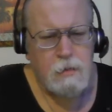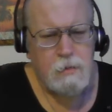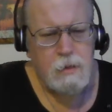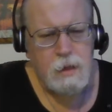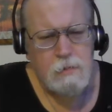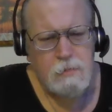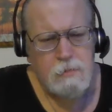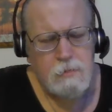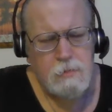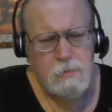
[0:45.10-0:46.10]
Well,
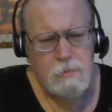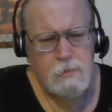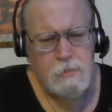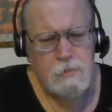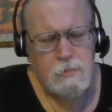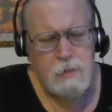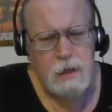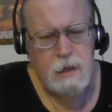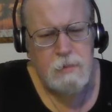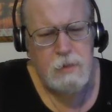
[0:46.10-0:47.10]

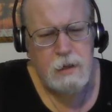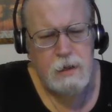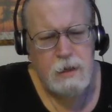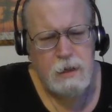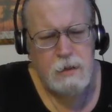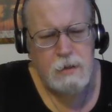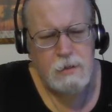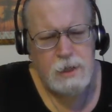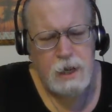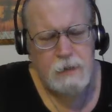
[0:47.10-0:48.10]
many, many
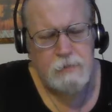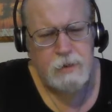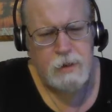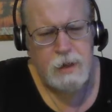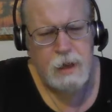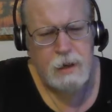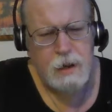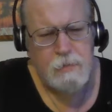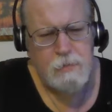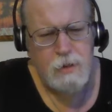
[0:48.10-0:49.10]
years after that,
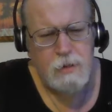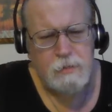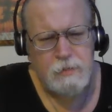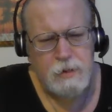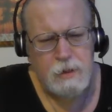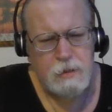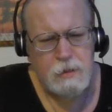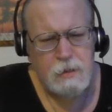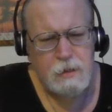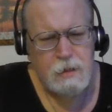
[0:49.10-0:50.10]
I moved.
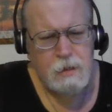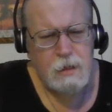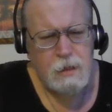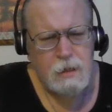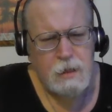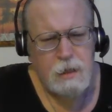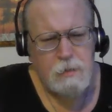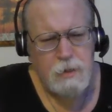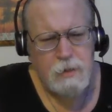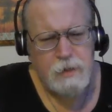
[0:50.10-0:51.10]

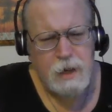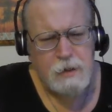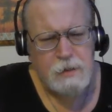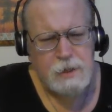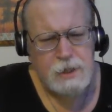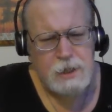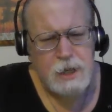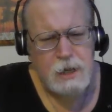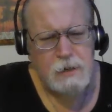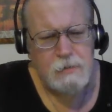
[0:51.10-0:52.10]
Moved out of the
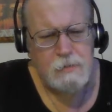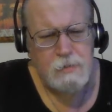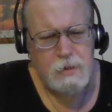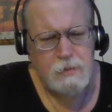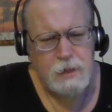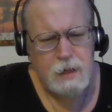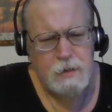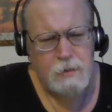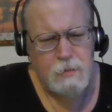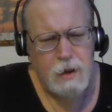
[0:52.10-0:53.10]
state, moved
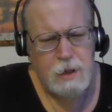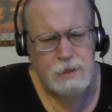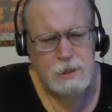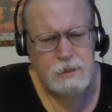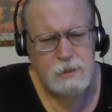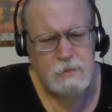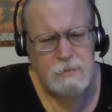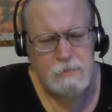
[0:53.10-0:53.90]
down to Washington.